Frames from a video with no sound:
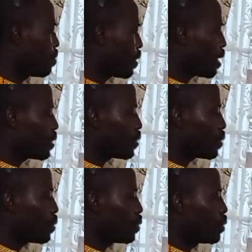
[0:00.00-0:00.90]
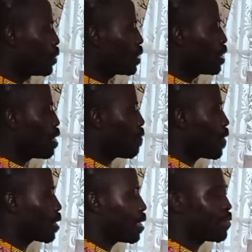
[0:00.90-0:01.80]
32 using the
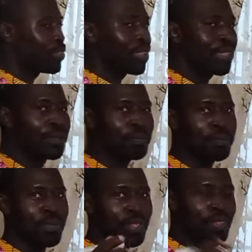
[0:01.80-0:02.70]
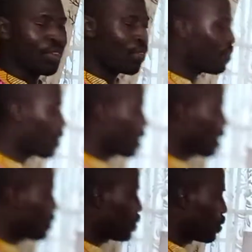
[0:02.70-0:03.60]
factor tree, don't
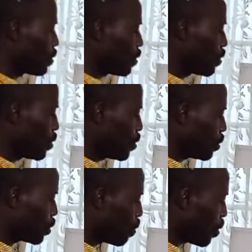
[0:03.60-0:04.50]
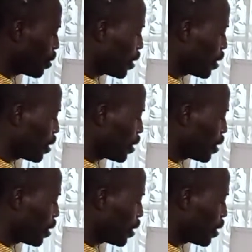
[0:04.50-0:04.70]
forget to do small